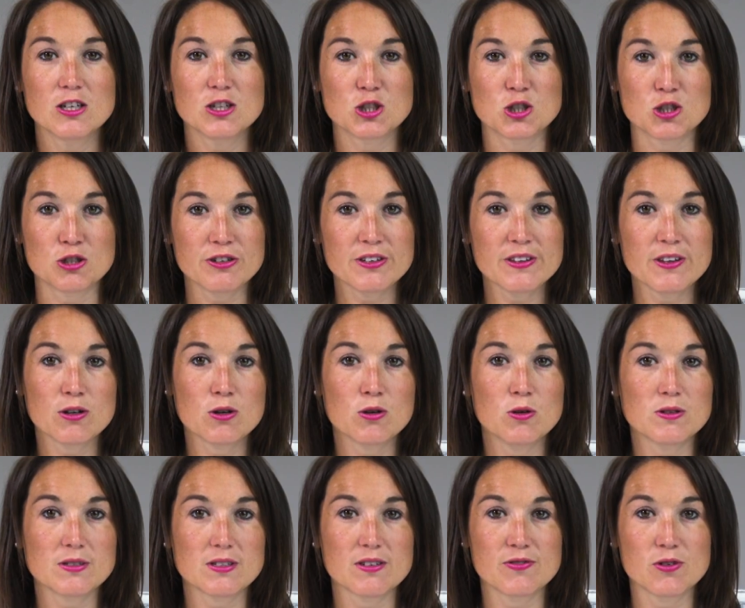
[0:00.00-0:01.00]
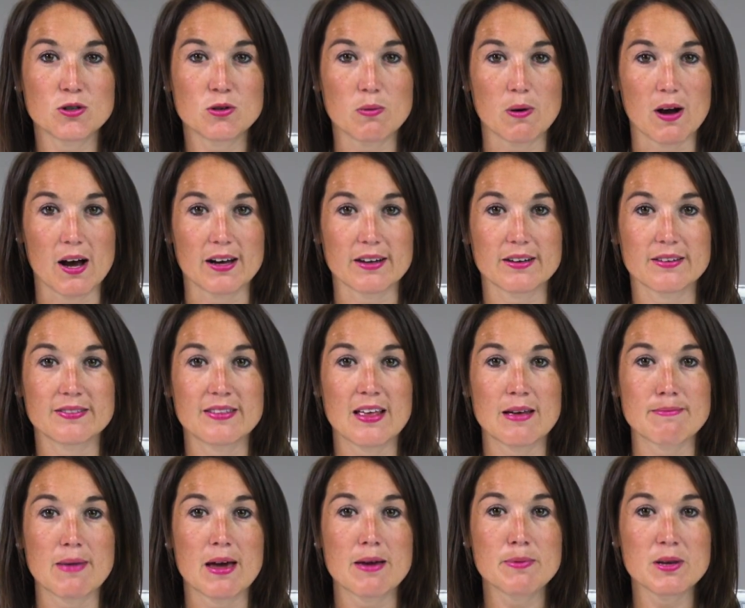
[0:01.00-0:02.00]
During the course of your work,
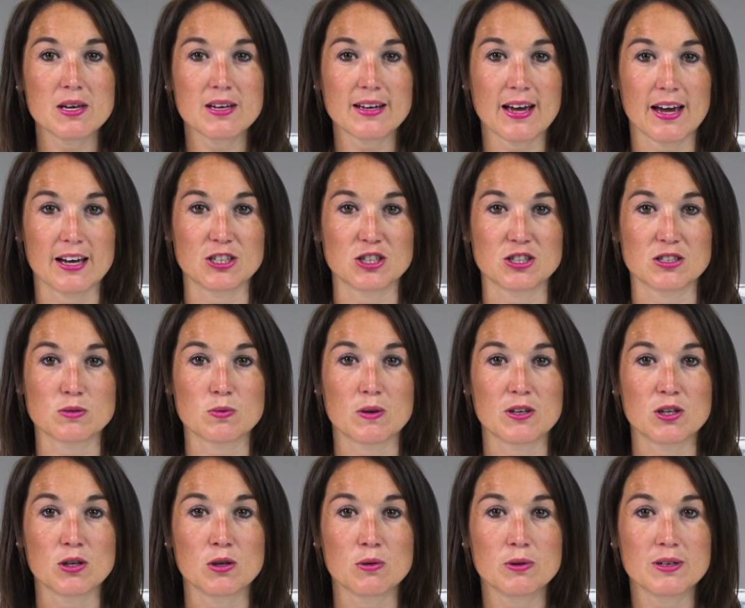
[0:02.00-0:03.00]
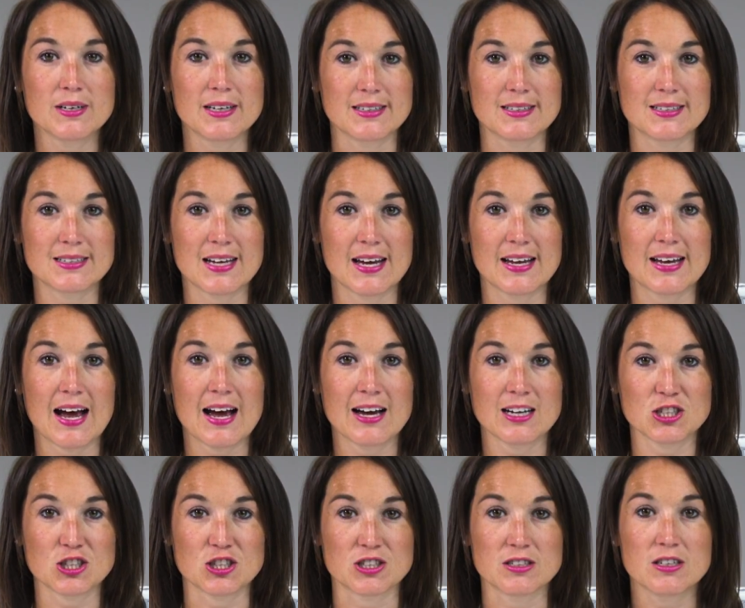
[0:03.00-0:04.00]
there may be occasions when you will need to take
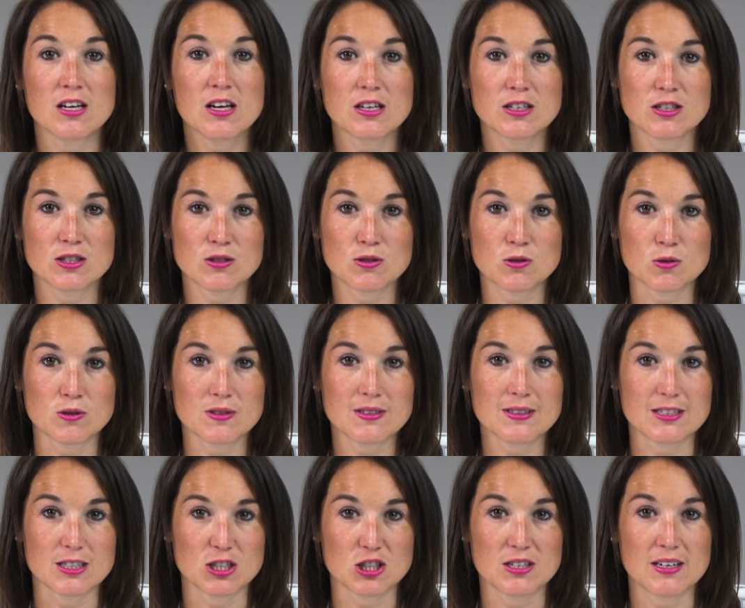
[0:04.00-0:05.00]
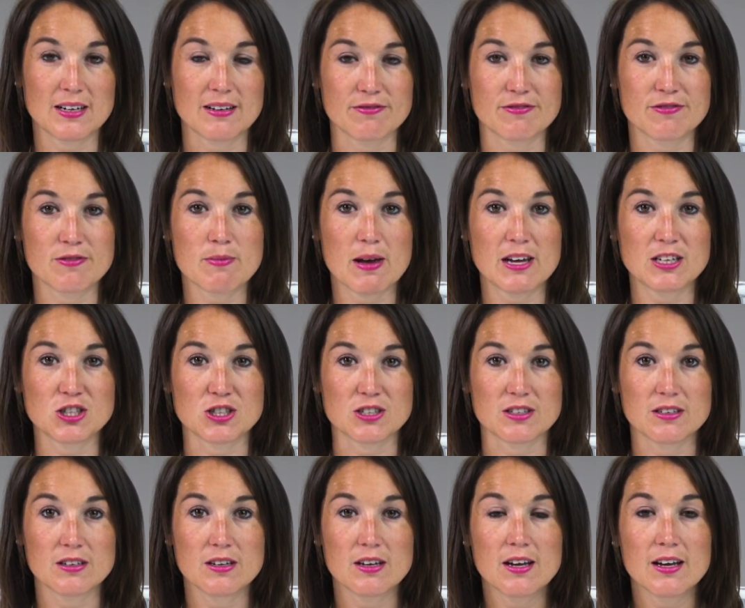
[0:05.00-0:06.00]
action to source additional
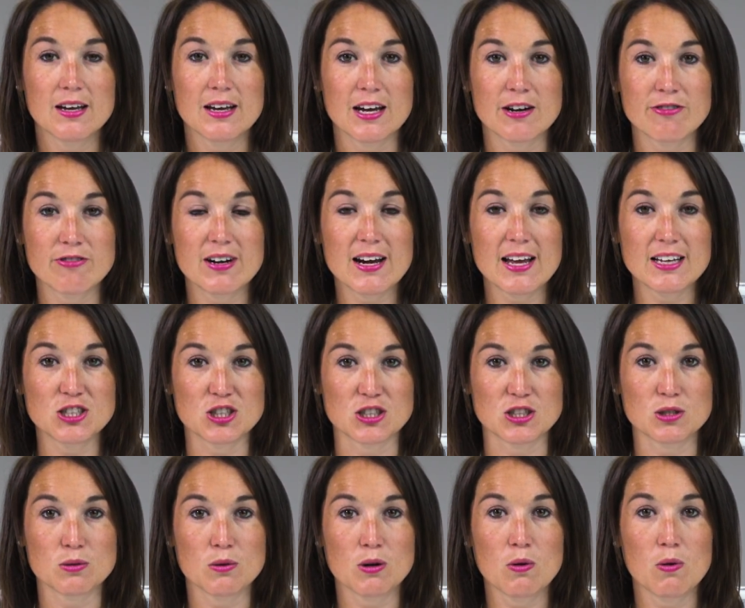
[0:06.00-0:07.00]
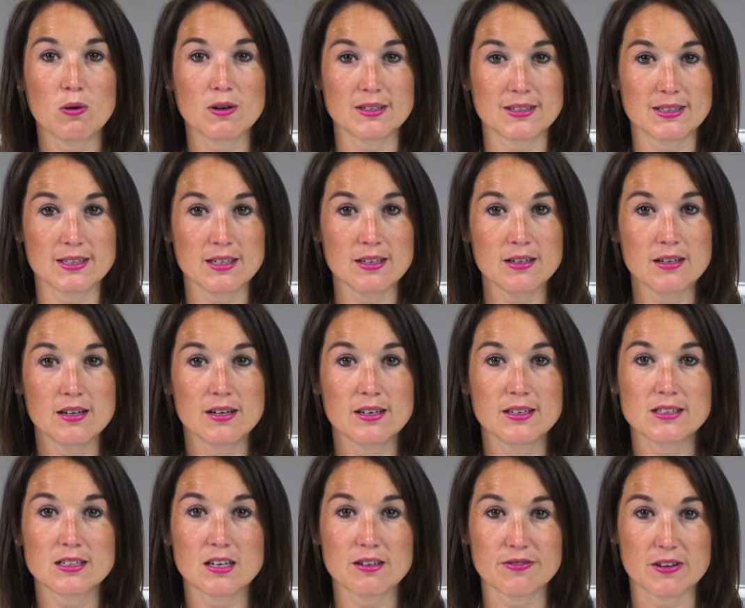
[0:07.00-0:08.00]
information in relation to equality,
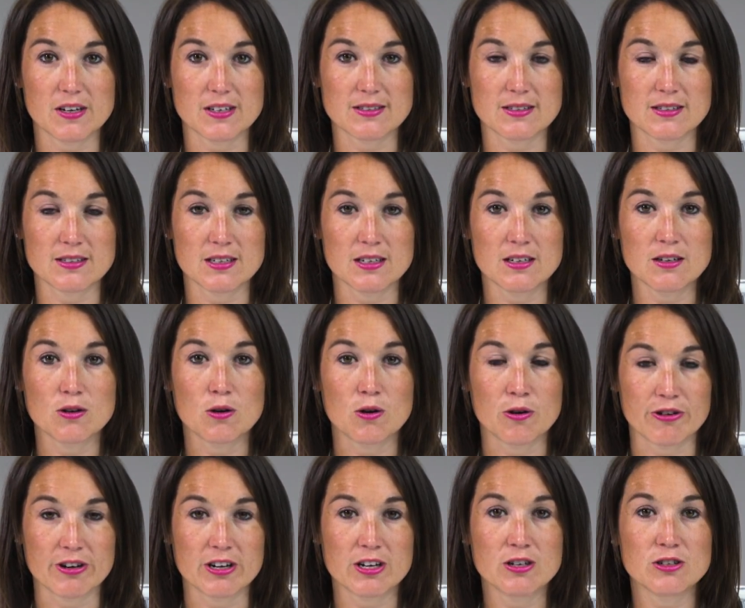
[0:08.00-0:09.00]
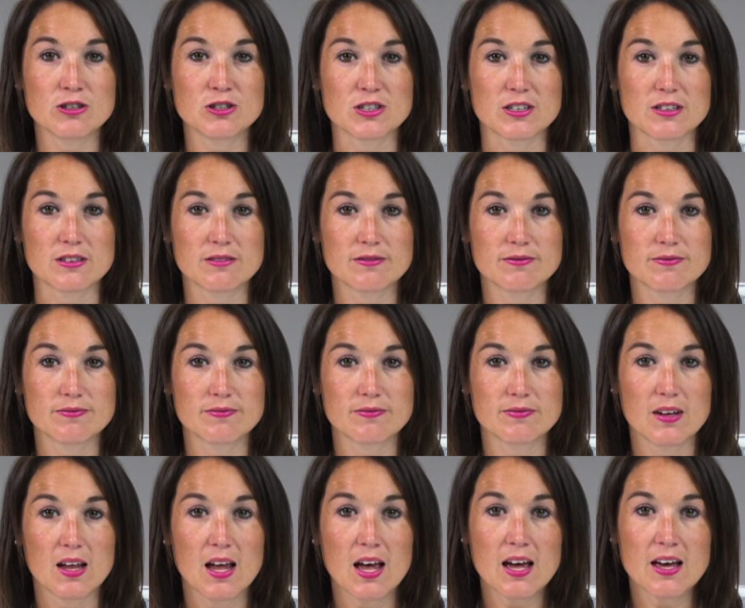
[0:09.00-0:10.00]
diversity, or inclusion.
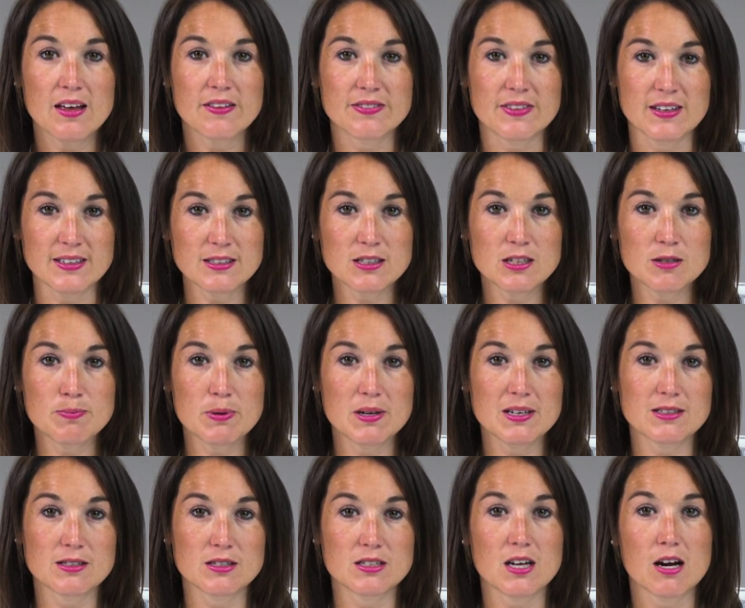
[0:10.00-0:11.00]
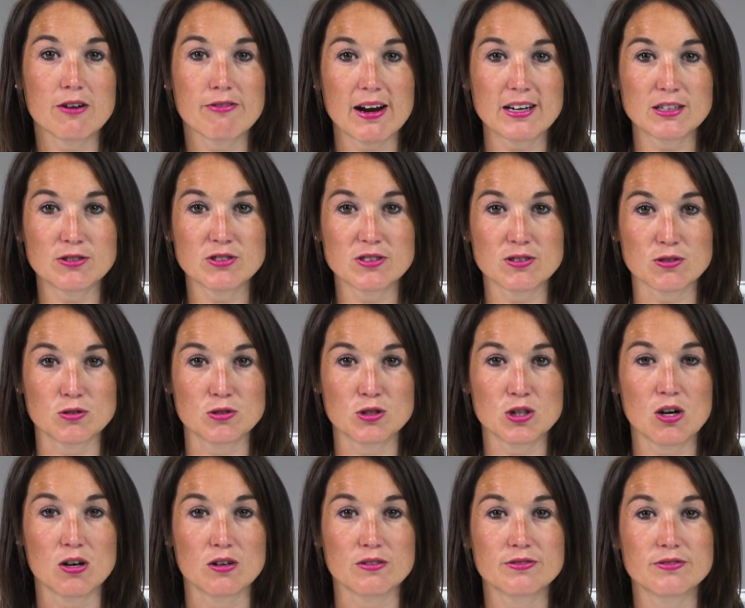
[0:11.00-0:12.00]
This could be as a direct result
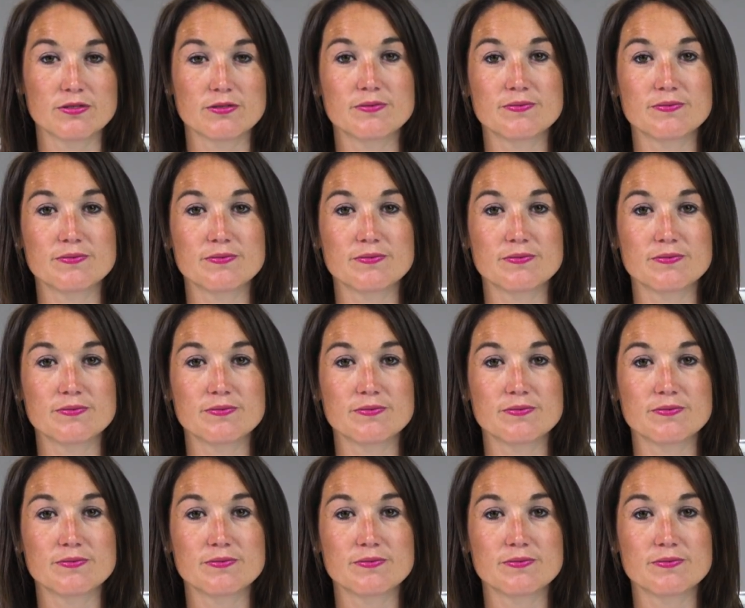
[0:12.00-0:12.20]
of